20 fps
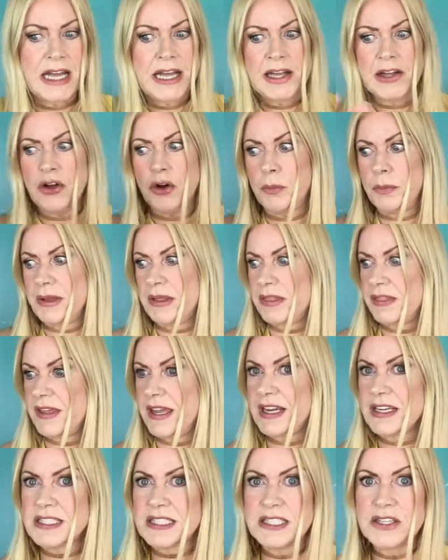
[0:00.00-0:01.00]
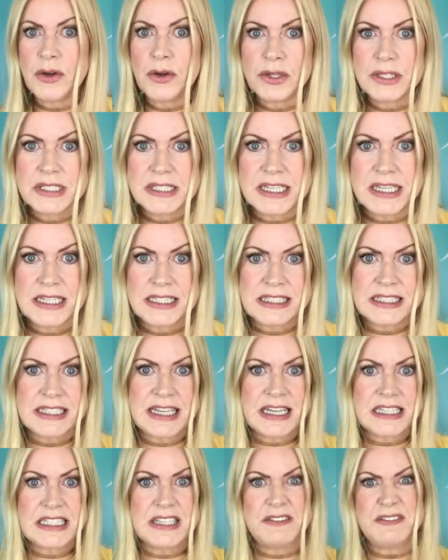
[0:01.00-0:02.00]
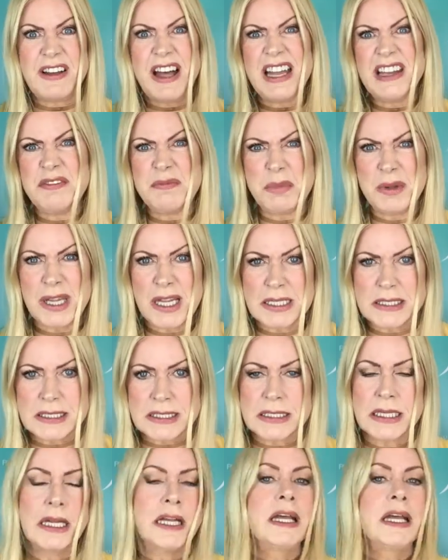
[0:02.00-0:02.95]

it'll be 30 odd days, 35 plus.